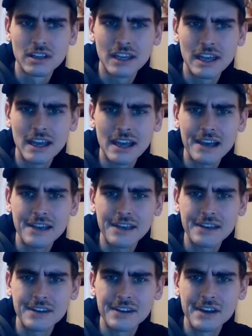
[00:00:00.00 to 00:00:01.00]
Yeah, he
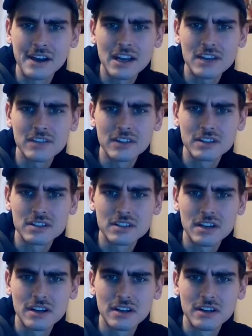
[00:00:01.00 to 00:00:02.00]
did not have a good
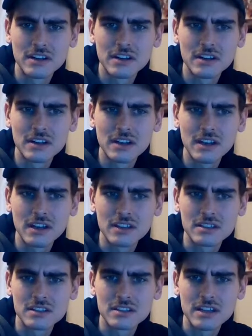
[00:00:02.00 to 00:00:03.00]
start
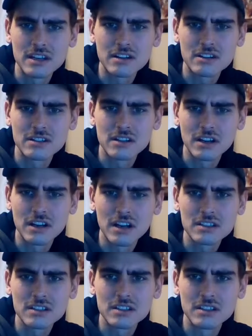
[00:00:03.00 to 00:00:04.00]
against the Senators there.
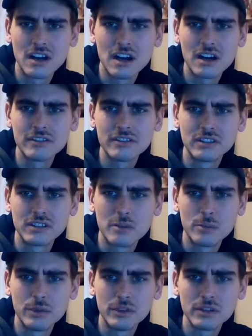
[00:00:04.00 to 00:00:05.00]
Koskinen, awful.
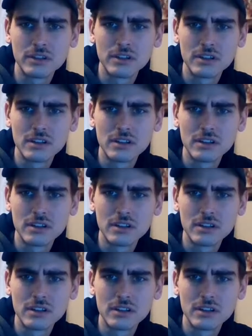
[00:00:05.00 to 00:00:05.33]
Got pulled.